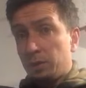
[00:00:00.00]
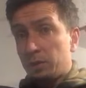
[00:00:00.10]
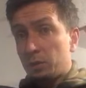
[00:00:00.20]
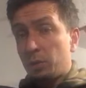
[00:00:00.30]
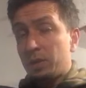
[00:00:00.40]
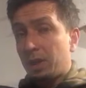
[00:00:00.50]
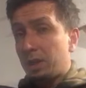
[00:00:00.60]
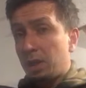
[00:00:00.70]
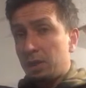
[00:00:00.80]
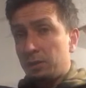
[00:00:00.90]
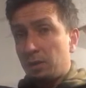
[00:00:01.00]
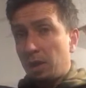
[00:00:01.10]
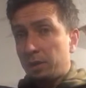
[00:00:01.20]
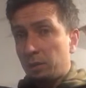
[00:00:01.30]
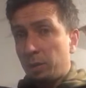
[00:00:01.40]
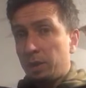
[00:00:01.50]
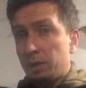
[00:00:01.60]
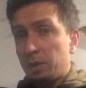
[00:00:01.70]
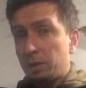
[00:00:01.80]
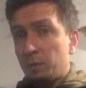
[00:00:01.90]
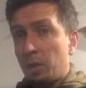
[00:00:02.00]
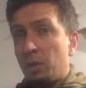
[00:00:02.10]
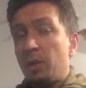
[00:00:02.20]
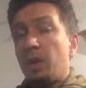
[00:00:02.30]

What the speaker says: Storytelling is underrated as well.